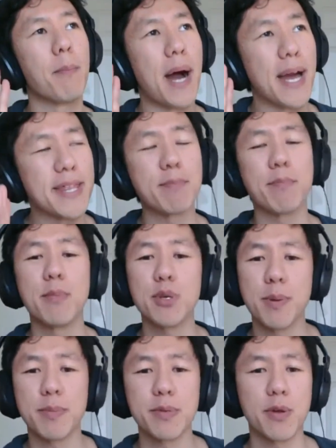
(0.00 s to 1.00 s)
I think most
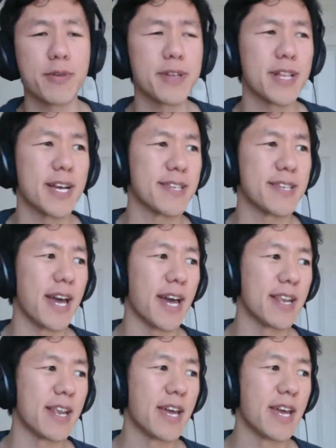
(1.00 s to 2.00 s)
people don't realize
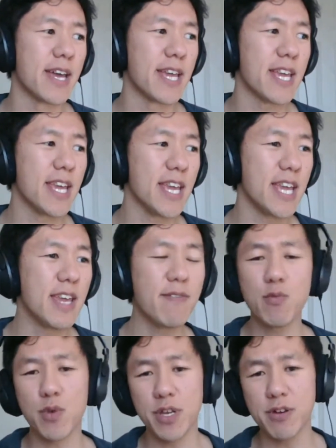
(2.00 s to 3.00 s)
that
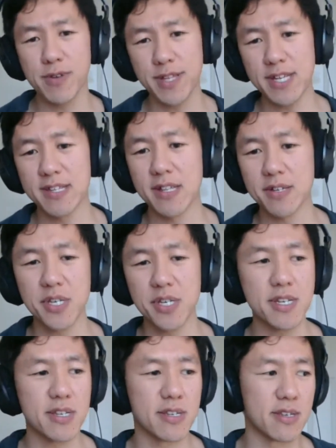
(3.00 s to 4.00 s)
even when you're really
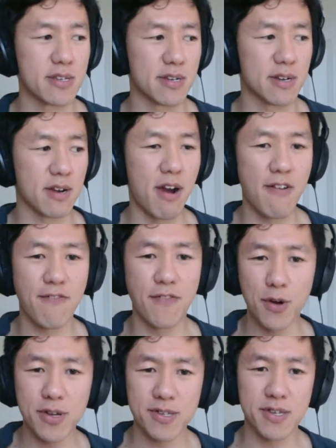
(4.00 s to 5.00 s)
diligent, our
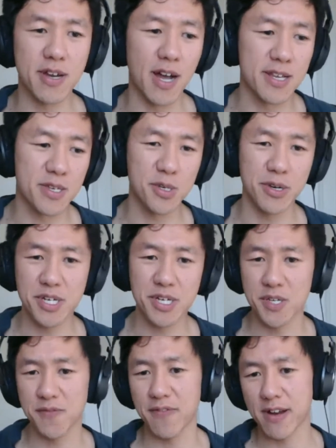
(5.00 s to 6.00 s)
focus and concentration
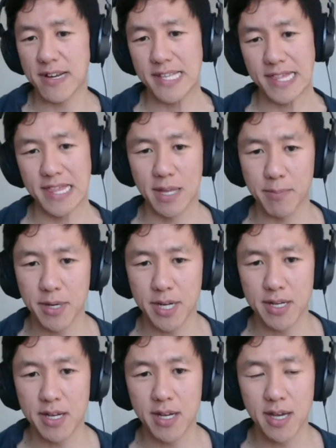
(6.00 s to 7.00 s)
is very
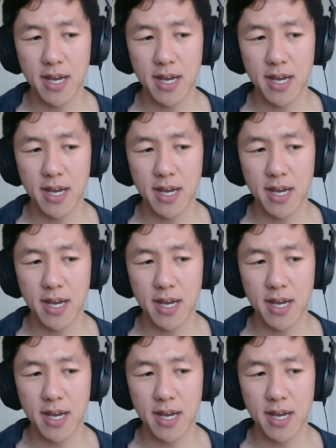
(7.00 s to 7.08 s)
limited.